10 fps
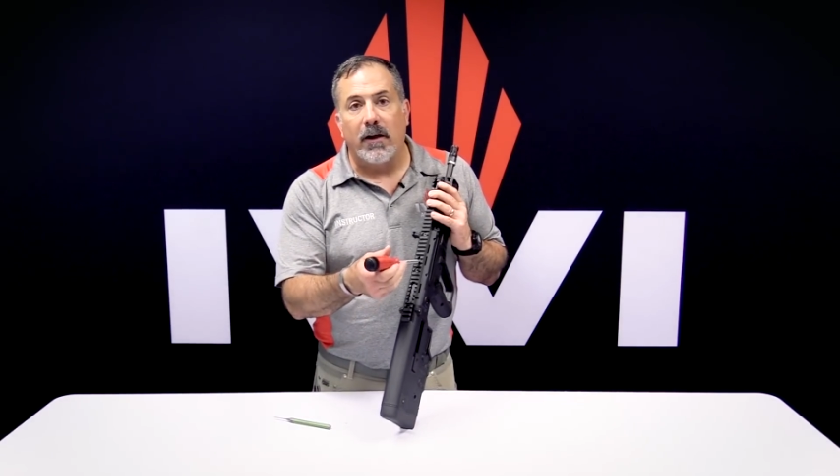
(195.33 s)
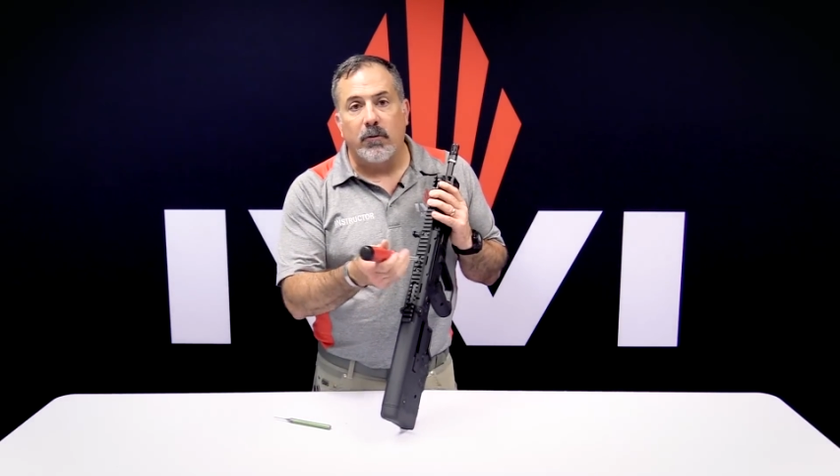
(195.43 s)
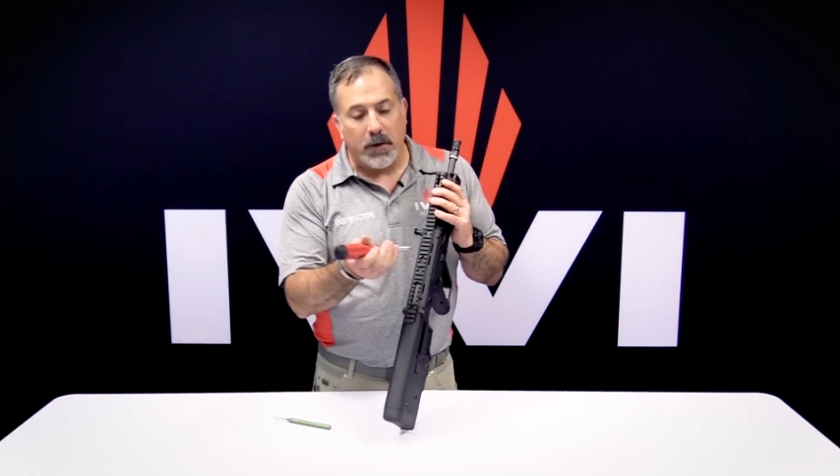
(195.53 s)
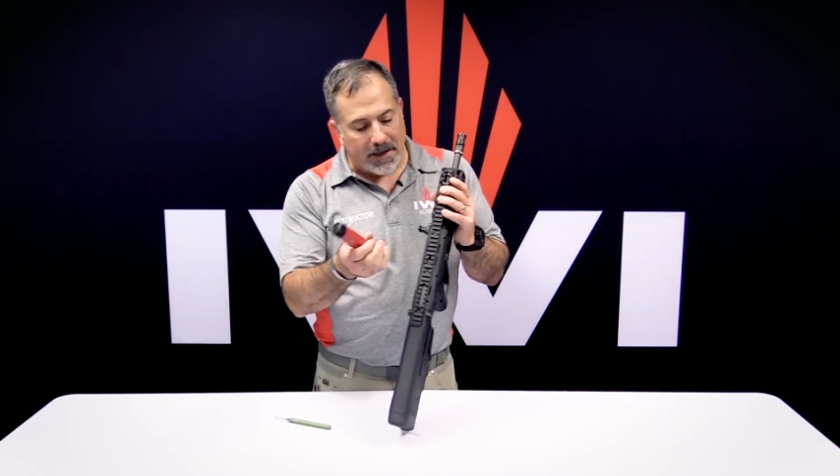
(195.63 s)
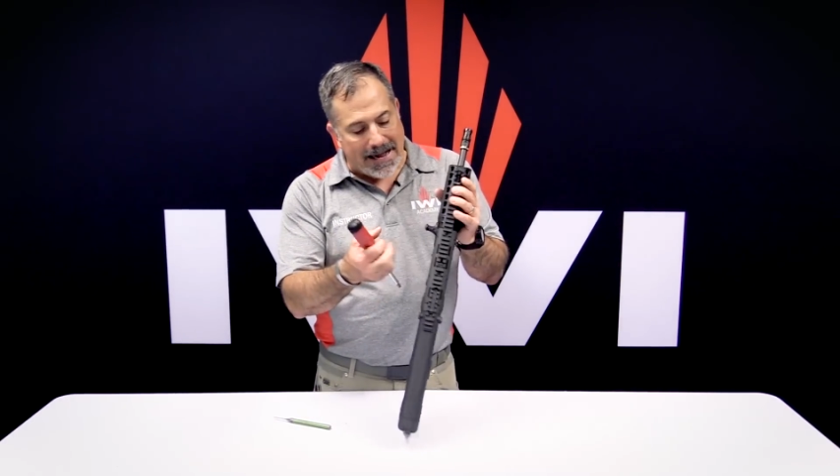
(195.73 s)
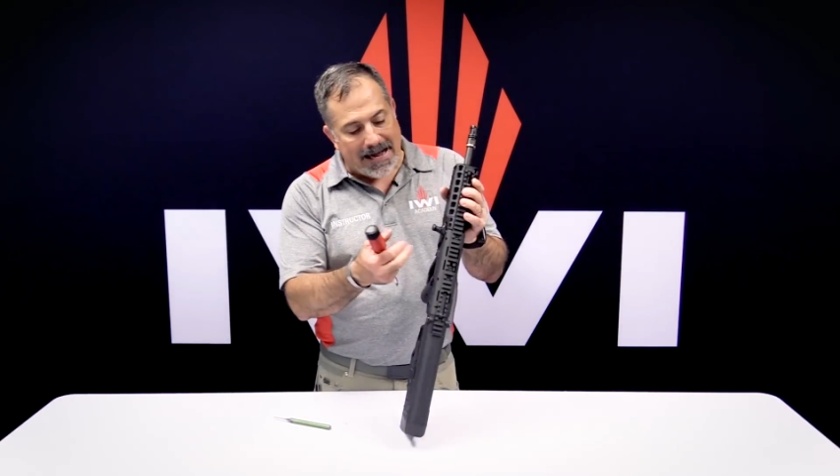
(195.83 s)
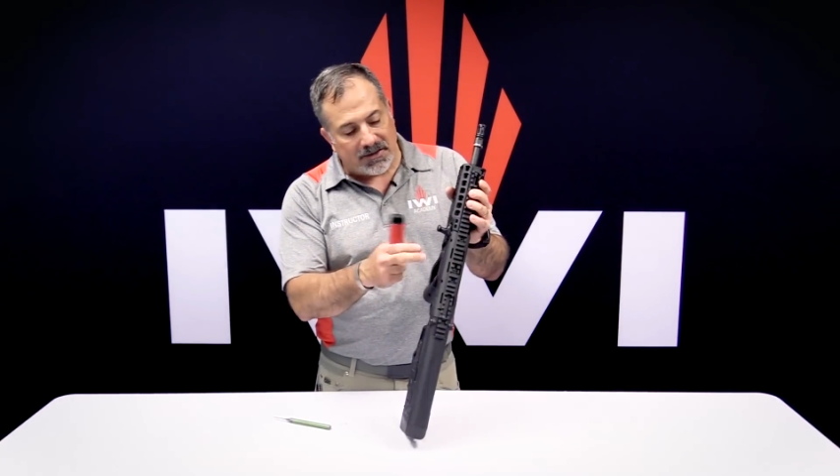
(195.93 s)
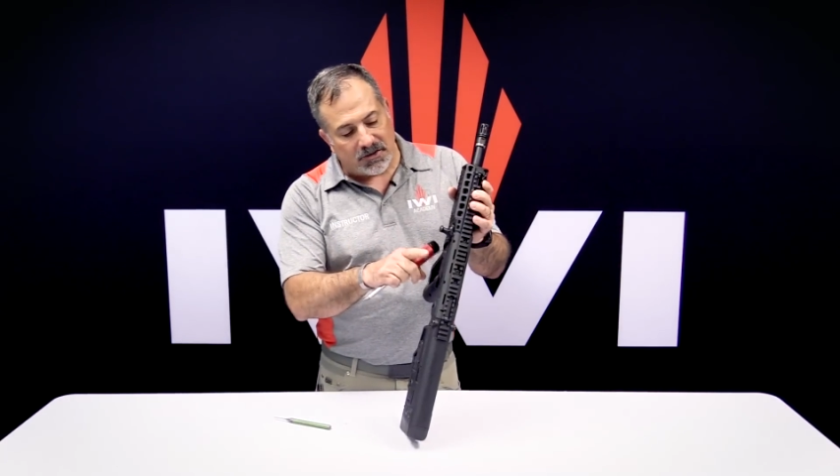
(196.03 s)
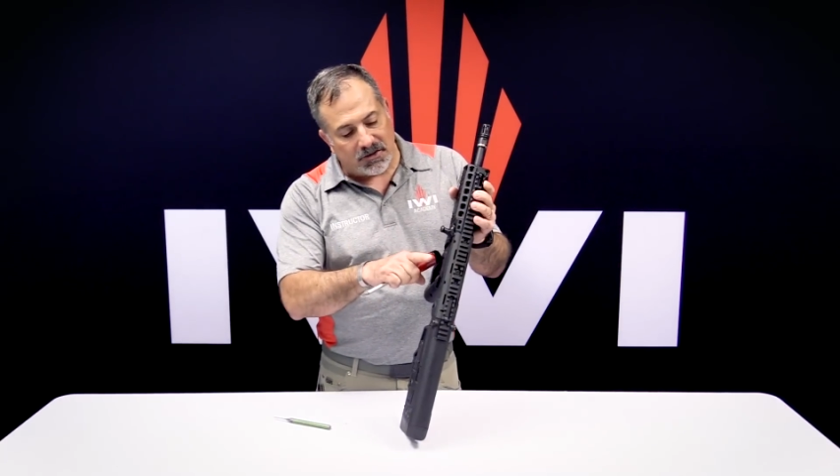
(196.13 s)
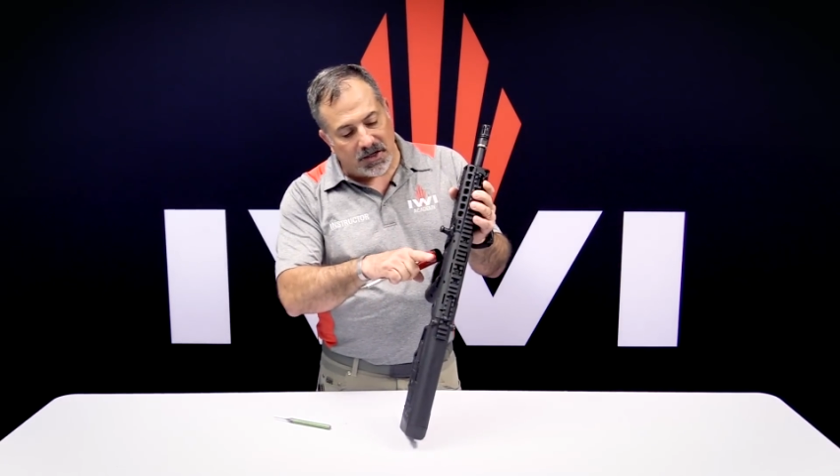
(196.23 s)
That's where the
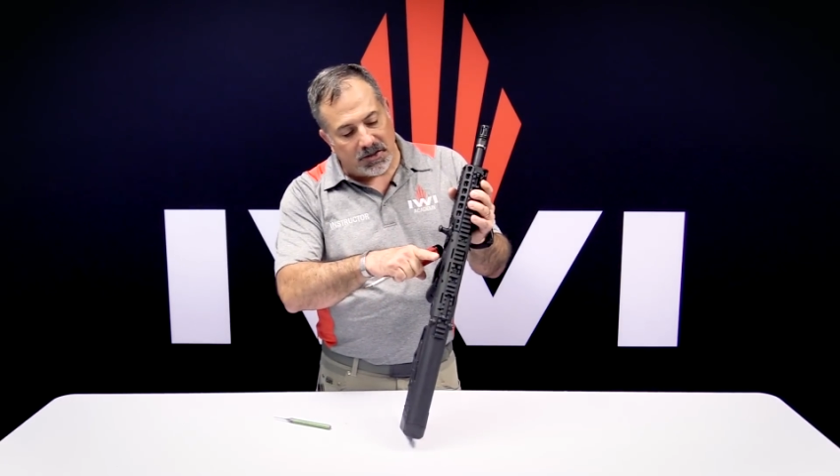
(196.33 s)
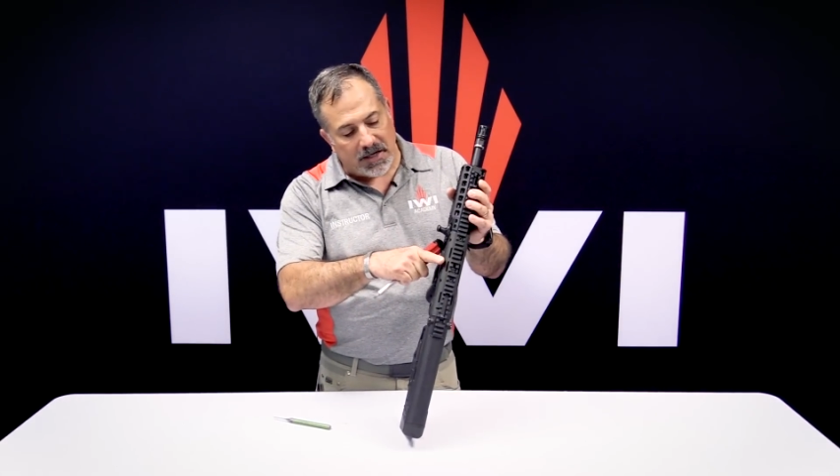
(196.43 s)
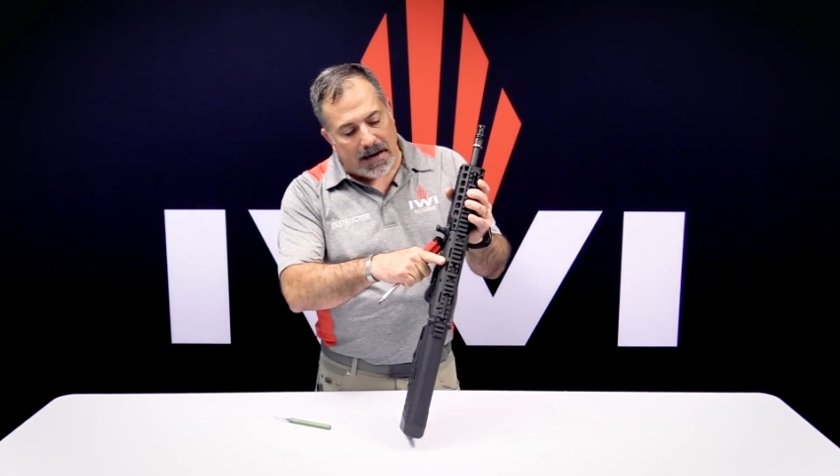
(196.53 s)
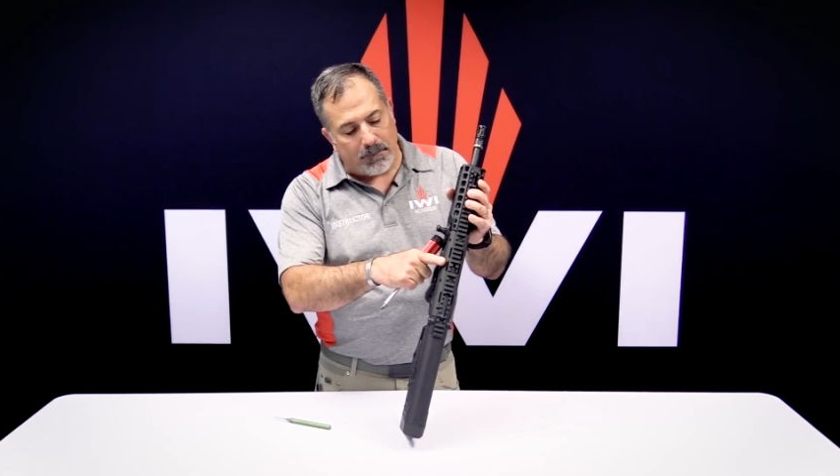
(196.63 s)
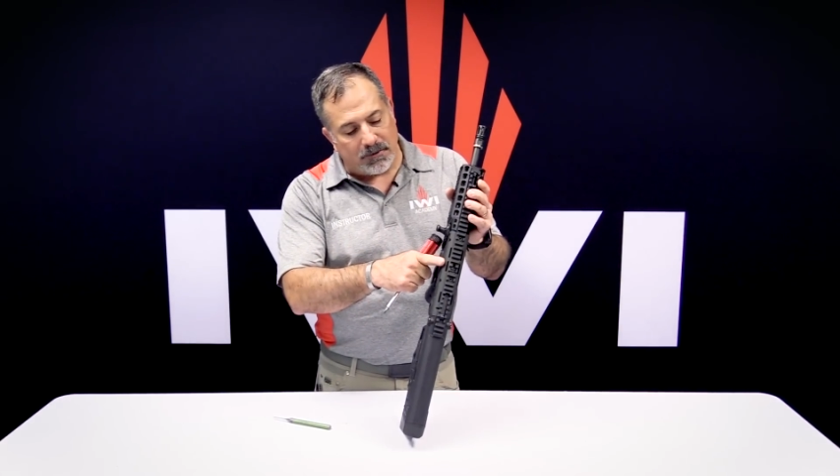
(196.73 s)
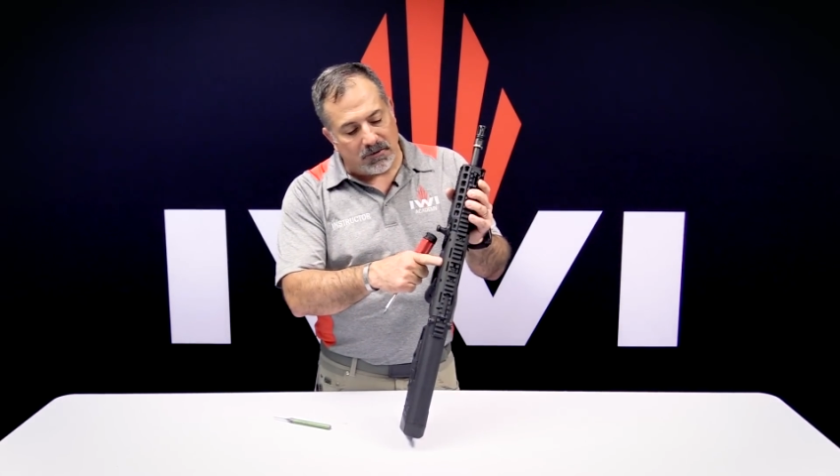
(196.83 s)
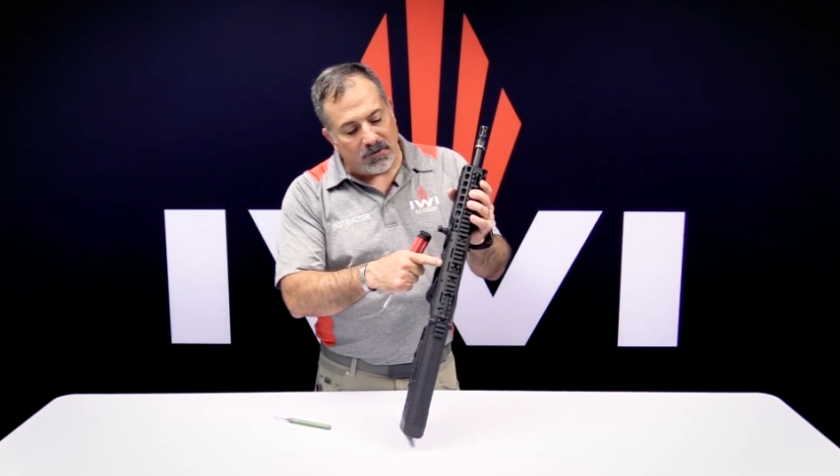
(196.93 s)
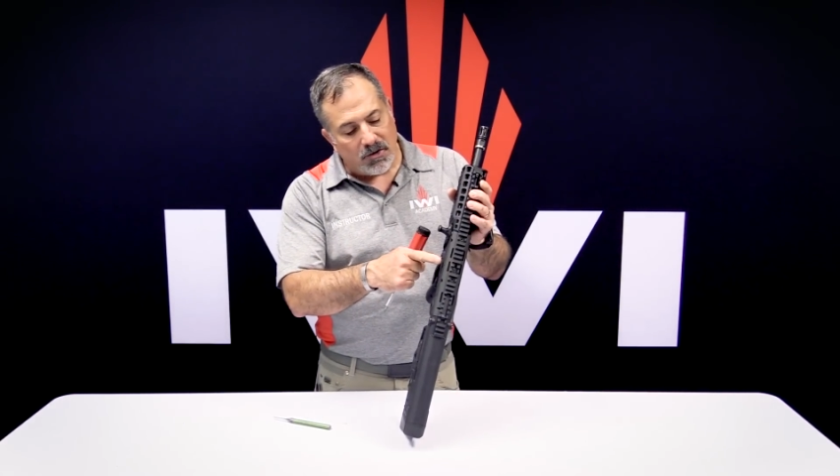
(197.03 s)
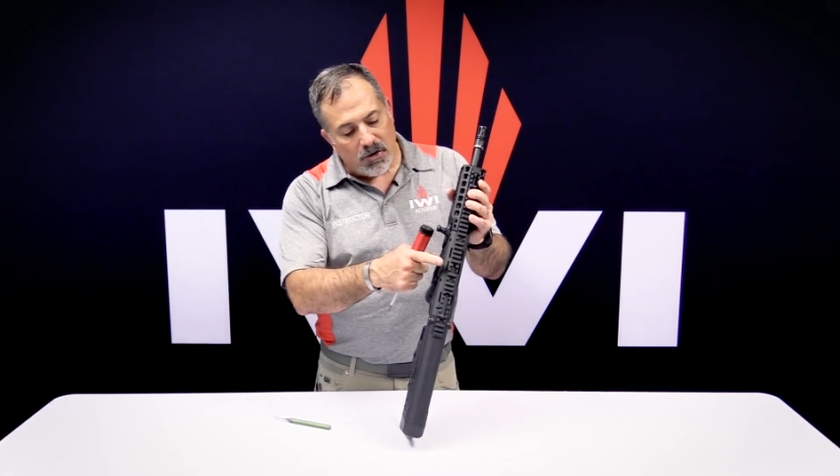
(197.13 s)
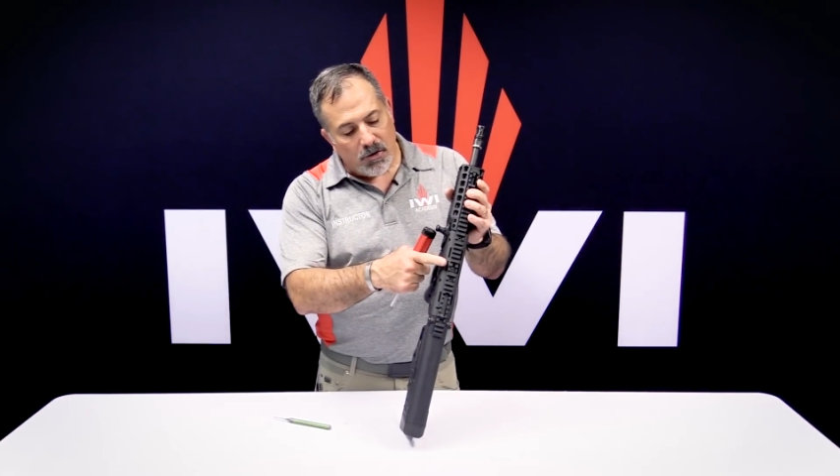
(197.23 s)
gas exchange happens,